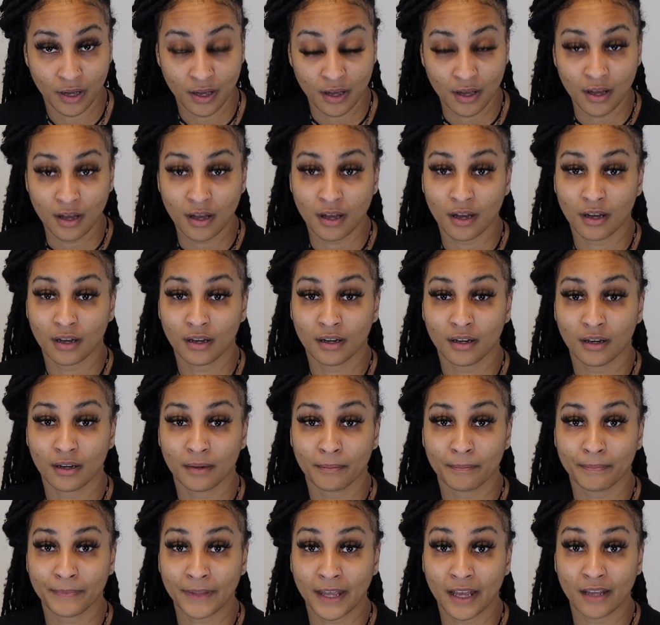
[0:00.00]

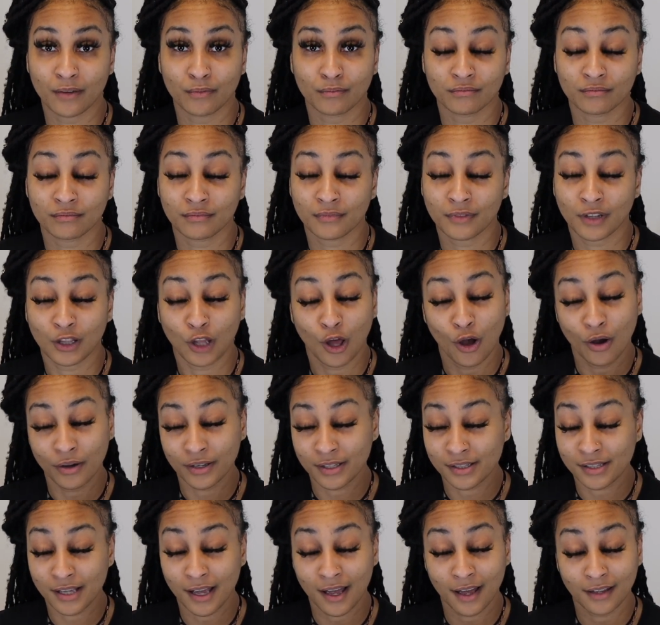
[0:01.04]
And
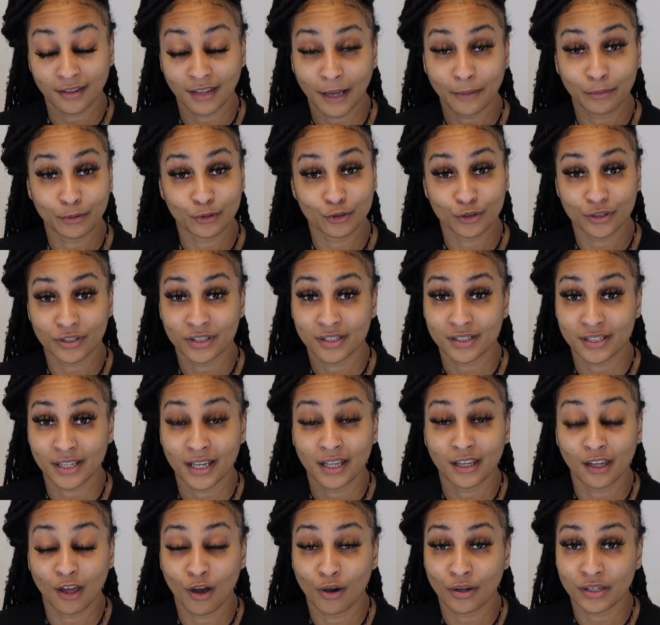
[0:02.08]
long as I, like Patricia
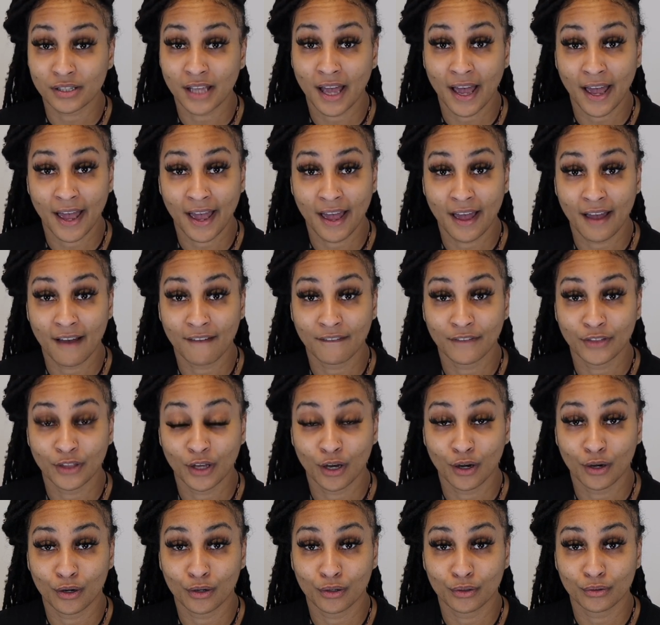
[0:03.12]
said, long as I have
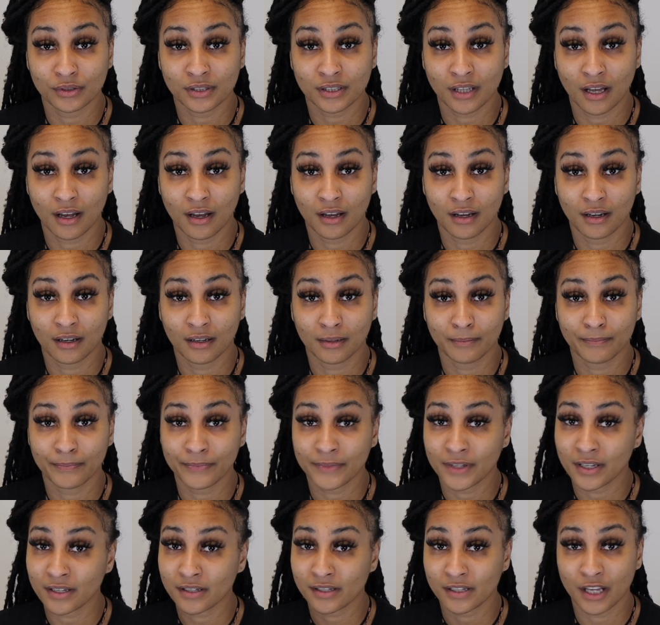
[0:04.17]
those
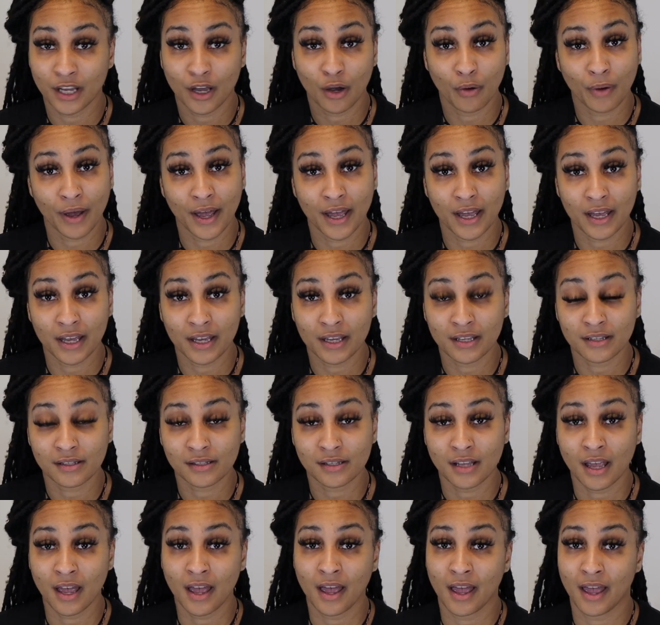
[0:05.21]
COAs
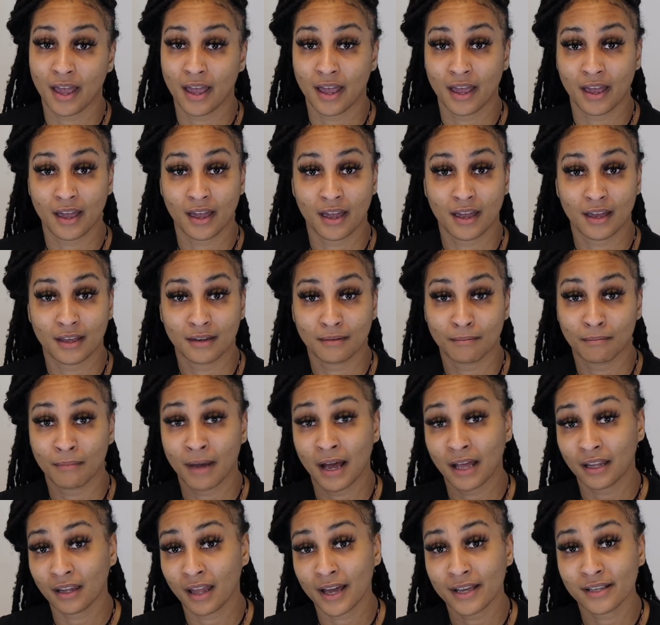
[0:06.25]
and
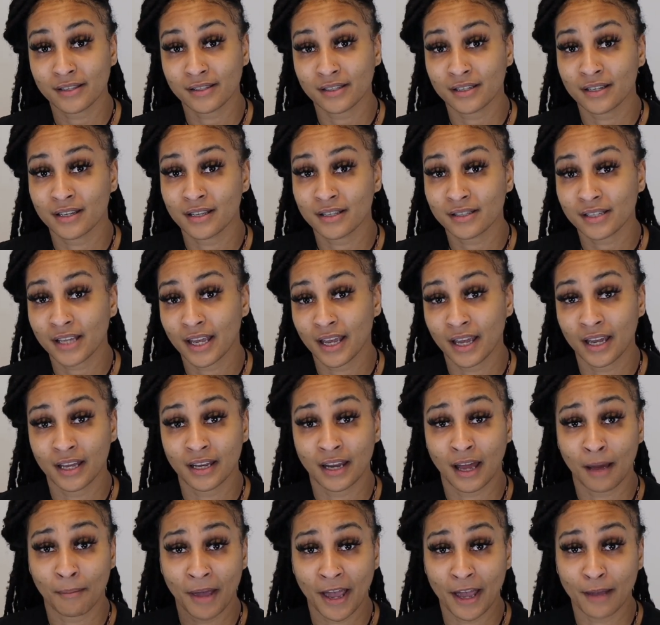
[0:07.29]
my license,
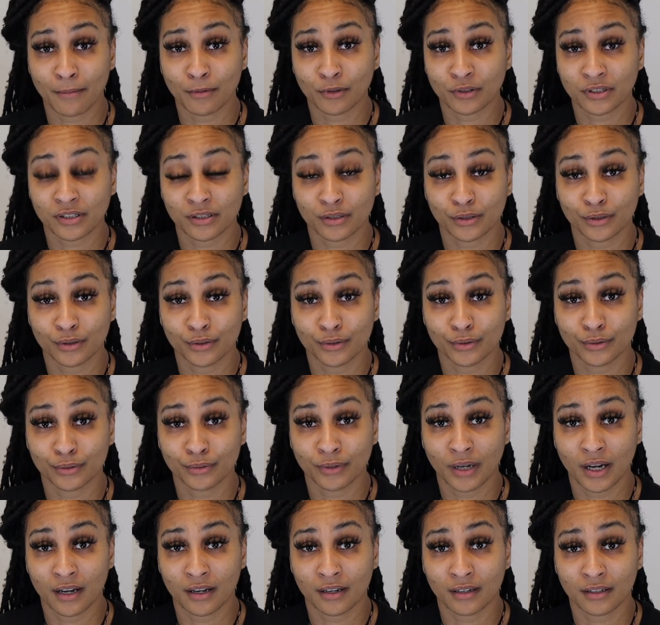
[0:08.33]
and I'm able
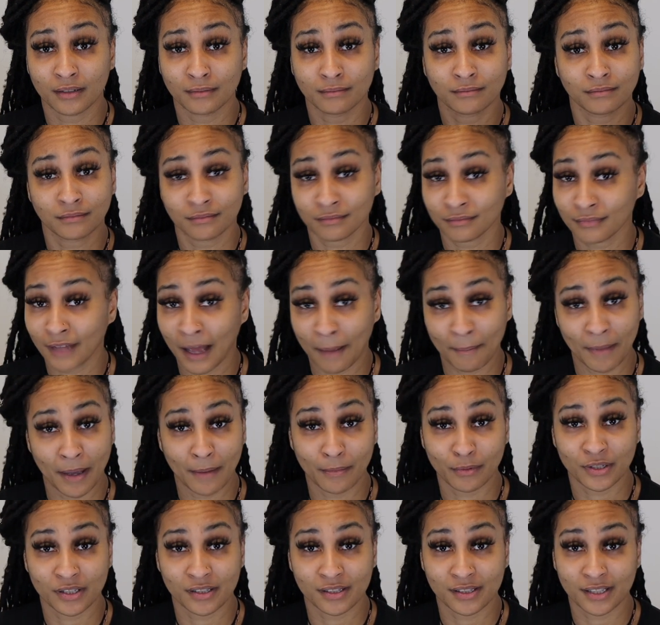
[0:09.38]
to
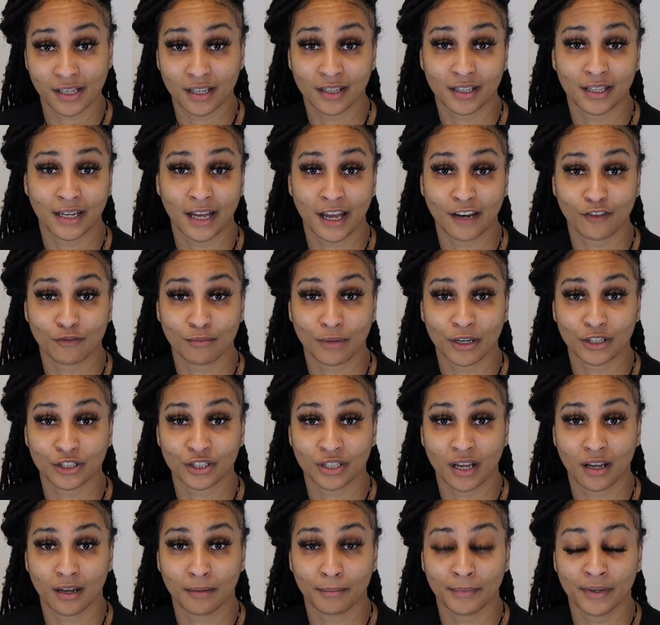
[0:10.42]
sell it out of my
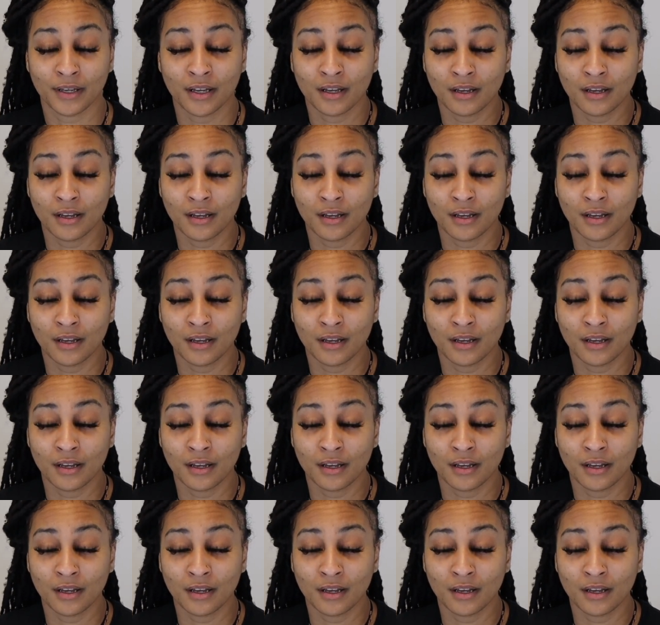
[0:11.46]
shop.